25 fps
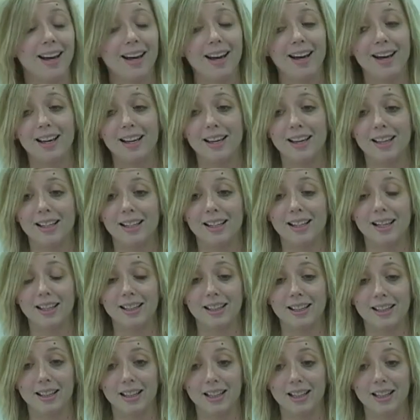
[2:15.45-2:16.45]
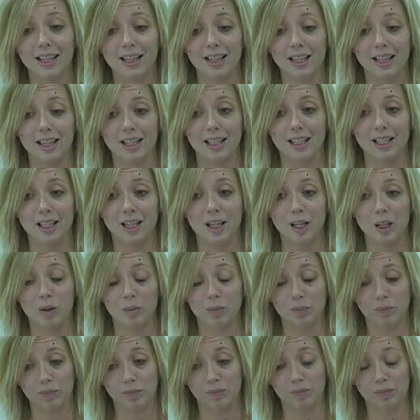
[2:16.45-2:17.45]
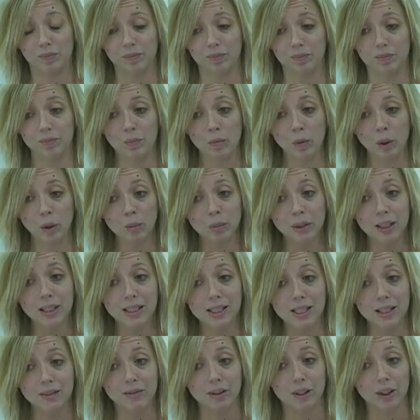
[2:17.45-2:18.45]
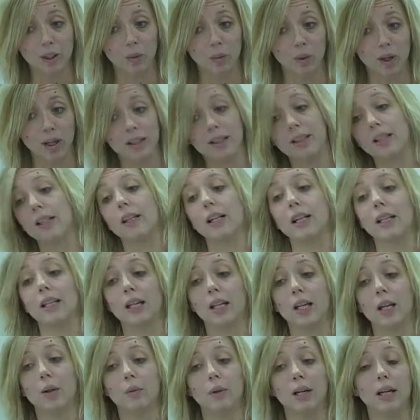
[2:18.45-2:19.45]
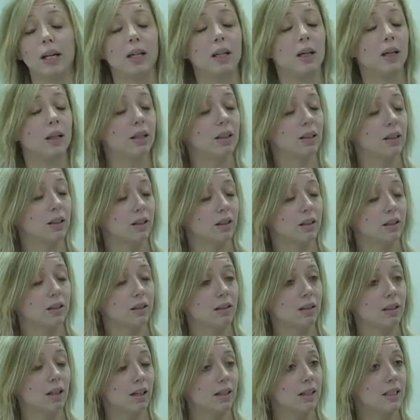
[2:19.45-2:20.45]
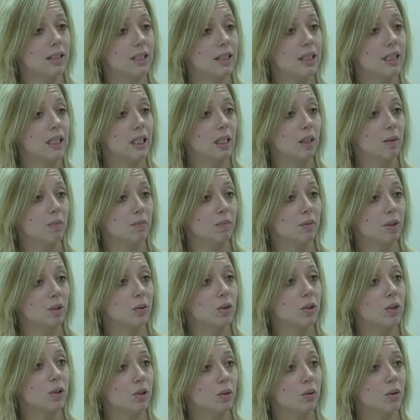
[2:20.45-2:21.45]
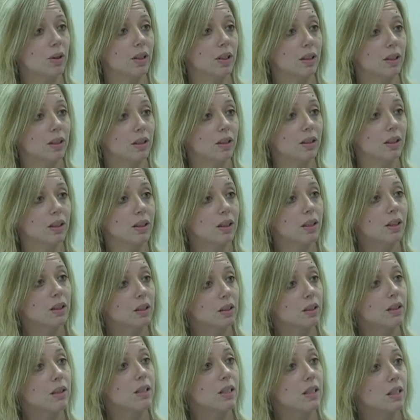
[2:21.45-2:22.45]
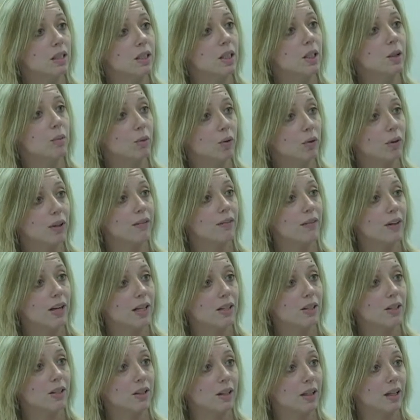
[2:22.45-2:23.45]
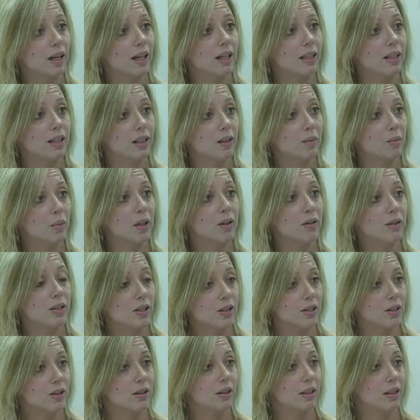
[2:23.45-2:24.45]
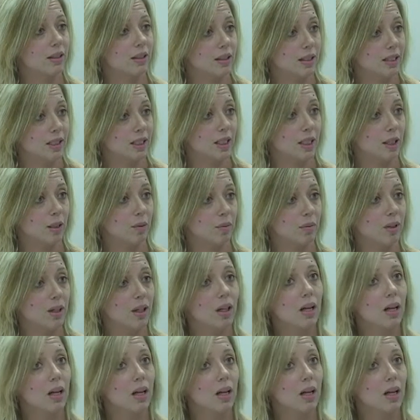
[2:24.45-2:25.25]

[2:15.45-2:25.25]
And I think I ended up placing very well there. I think I ran 3rd on the team. There were 2 other girls on the team who ran faster than I did, but I was 3rd on the team.